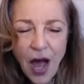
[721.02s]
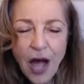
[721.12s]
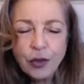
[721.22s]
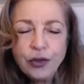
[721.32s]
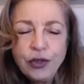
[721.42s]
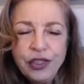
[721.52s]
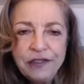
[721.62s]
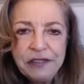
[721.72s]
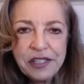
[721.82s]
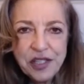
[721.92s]
I couldn't
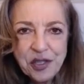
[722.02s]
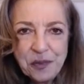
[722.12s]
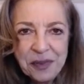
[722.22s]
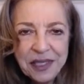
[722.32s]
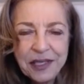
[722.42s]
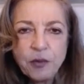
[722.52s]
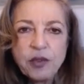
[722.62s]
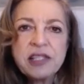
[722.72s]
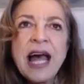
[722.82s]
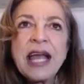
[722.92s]
even speak. It
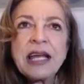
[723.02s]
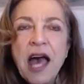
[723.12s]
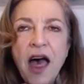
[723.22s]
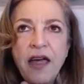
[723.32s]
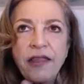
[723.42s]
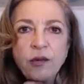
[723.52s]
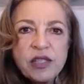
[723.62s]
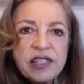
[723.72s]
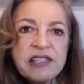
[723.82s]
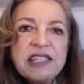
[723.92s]
was like there
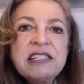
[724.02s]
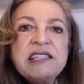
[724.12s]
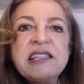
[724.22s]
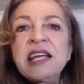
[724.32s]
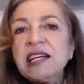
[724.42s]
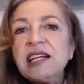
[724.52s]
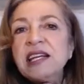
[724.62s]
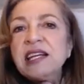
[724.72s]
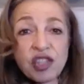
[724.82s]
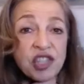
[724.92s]
was this thing
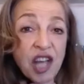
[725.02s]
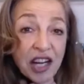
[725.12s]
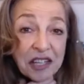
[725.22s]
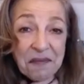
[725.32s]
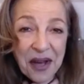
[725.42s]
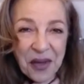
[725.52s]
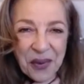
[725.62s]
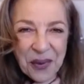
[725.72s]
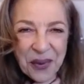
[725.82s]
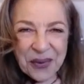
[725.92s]
stuck in my
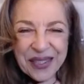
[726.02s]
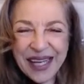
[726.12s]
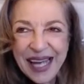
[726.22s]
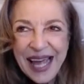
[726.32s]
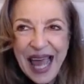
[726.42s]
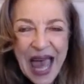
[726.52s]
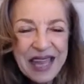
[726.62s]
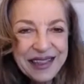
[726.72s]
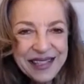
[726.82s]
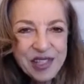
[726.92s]
throat.
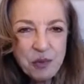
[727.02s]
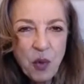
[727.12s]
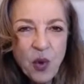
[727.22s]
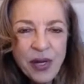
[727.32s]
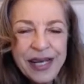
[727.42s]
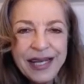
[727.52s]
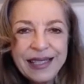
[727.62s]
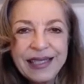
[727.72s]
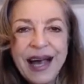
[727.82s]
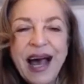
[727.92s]
And this morning,
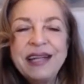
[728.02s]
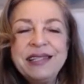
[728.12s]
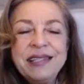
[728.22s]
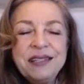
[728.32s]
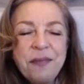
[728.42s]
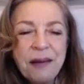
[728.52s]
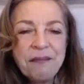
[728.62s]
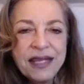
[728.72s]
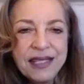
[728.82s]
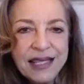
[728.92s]
I did my
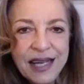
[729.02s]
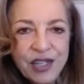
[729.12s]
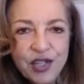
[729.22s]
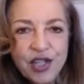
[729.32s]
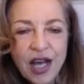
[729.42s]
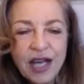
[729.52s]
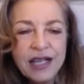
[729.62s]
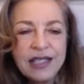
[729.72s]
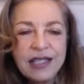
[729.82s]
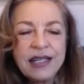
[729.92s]
meditation, I
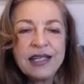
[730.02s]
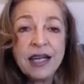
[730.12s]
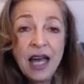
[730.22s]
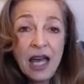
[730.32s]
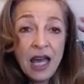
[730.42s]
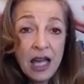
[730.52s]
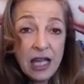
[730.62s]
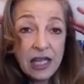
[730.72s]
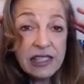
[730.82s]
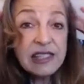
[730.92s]
did
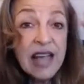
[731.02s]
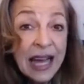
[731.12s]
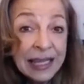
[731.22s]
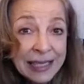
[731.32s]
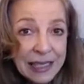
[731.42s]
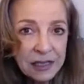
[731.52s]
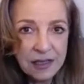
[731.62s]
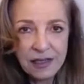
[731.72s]
silent